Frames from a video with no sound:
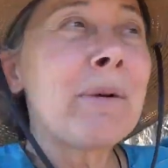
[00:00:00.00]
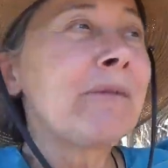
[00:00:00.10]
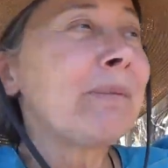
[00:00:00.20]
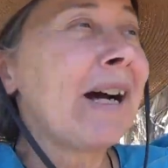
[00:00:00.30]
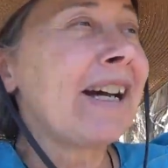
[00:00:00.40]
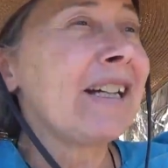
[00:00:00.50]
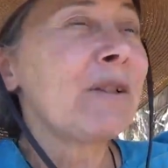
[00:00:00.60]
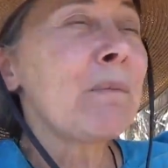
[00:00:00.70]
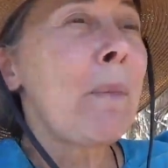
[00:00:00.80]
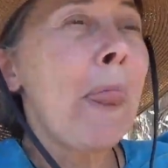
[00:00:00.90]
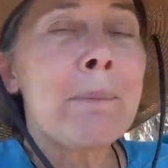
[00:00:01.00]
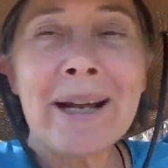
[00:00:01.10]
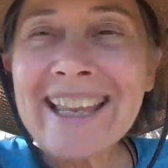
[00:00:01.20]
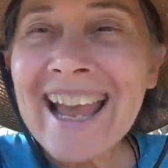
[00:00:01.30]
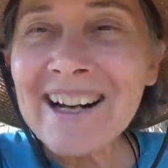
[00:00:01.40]
of my,
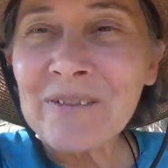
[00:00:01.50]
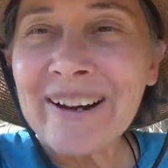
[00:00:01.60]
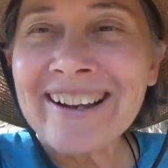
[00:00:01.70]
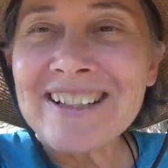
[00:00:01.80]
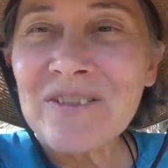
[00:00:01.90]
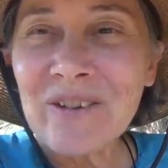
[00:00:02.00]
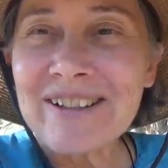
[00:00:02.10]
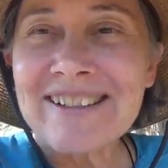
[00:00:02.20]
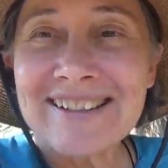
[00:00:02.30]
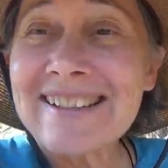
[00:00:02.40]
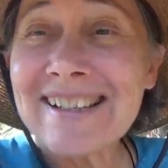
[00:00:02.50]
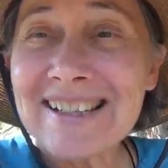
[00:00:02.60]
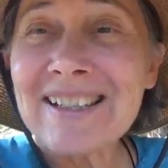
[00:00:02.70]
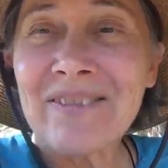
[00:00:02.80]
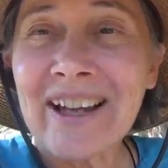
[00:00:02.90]
my cattle ranch, for instance. This
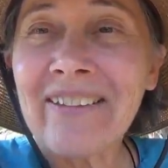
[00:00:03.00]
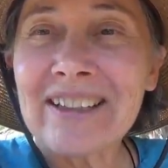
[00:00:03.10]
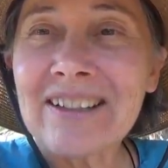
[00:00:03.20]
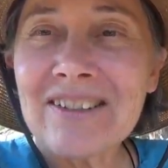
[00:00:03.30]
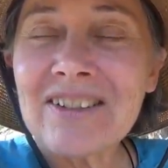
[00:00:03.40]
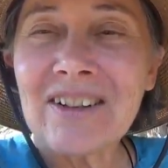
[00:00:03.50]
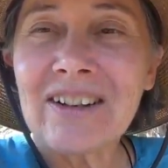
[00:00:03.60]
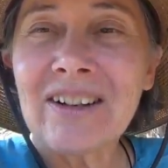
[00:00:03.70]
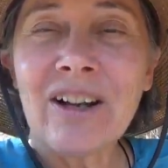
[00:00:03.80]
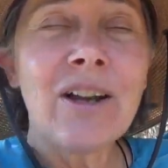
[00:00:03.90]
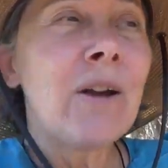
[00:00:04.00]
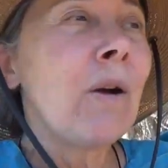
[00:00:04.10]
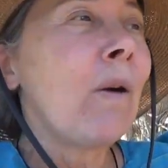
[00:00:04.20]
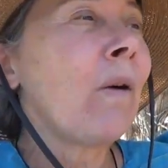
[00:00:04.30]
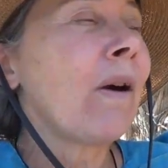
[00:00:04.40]
is a valid concern.
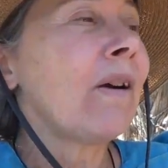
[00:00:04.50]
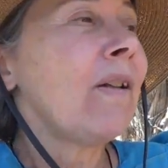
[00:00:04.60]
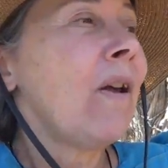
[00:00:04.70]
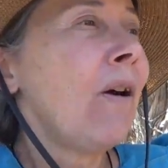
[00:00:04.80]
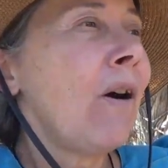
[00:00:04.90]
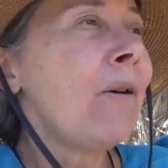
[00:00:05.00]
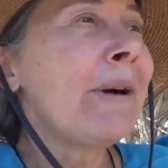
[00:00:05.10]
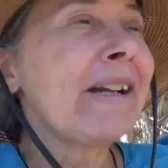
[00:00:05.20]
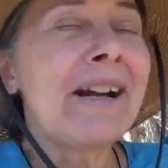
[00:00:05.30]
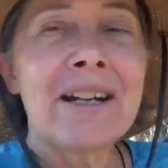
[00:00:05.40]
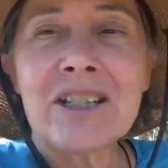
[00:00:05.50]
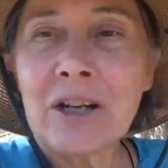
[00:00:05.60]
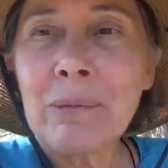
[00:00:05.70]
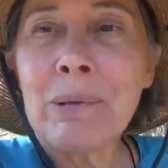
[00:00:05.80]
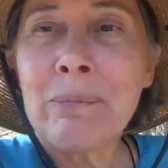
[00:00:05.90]
Or, oh my gosh,
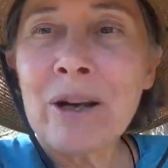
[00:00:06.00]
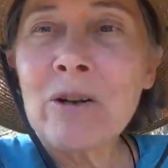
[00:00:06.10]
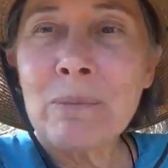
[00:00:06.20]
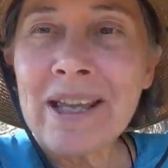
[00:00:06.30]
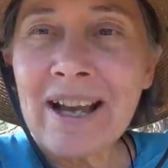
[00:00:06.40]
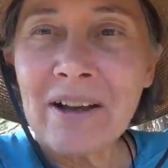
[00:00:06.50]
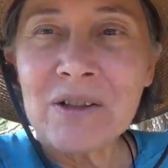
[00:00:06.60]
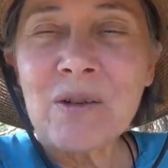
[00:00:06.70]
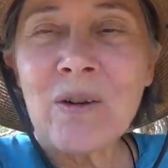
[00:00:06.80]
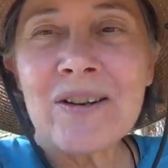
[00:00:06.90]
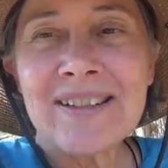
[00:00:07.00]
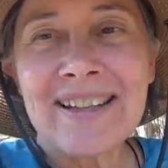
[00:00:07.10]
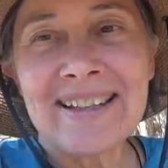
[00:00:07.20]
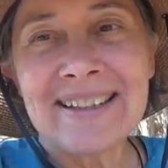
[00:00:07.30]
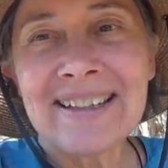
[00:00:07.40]
it would be better to be outdoors
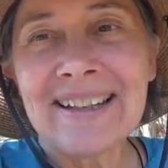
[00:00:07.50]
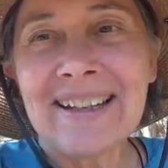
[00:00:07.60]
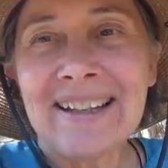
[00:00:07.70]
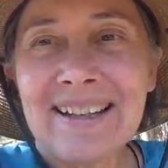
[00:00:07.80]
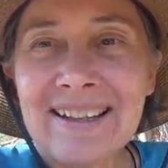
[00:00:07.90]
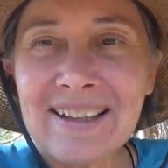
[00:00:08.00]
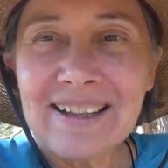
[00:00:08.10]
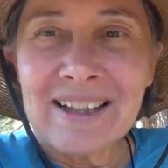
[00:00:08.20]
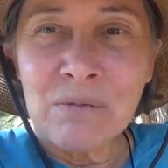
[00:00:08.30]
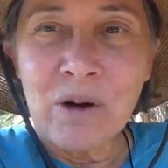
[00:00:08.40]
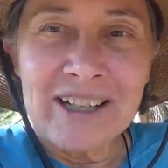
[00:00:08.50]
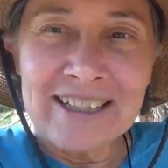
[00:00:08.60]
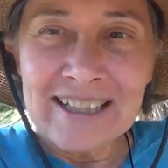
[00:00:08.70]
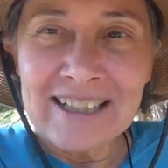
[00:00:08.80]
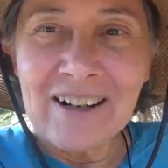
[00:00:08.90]
than, than
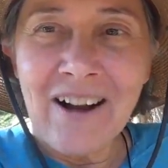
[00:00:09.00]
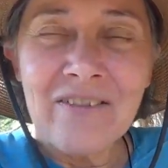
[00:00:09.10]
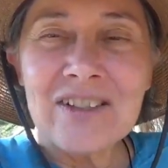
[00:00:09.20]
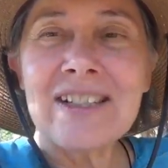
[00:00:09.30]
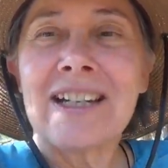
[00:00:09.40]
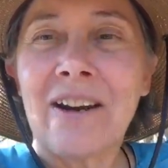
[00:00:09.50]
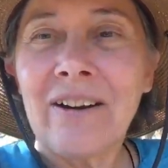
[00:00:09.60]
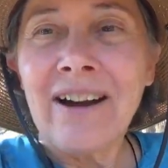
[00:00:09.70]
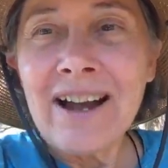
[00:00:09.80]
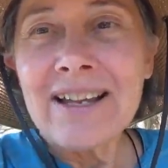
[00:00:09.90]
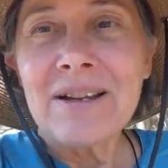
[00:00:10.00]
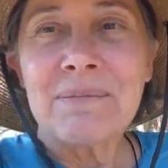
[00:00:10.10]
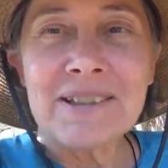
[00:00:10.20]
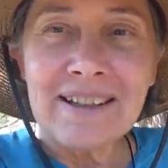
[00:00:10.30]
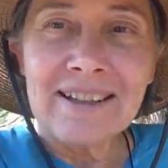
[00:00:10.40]
working in an office. And here I
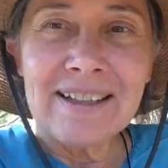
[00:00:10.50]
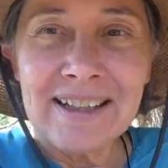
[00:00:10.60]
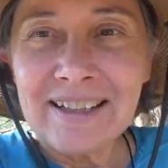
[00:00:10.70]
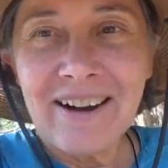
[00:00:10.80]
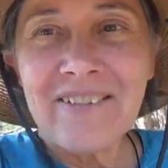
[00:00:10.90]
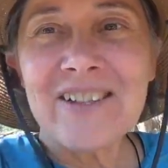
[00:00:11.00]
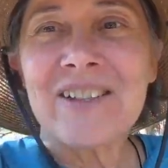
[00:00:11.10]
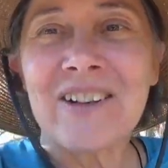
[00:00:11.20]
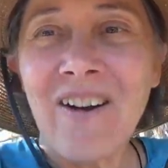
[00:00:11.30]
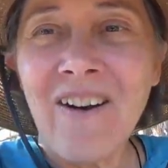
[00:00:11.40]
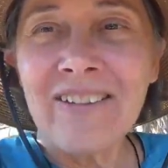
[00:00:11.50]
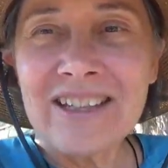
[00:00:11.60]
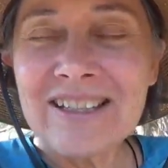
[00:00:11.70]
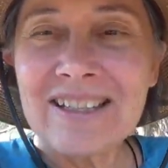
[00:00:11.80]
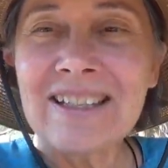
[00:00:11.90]
am stuck in an office and all
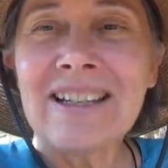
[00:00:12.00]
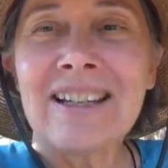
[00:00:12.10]
these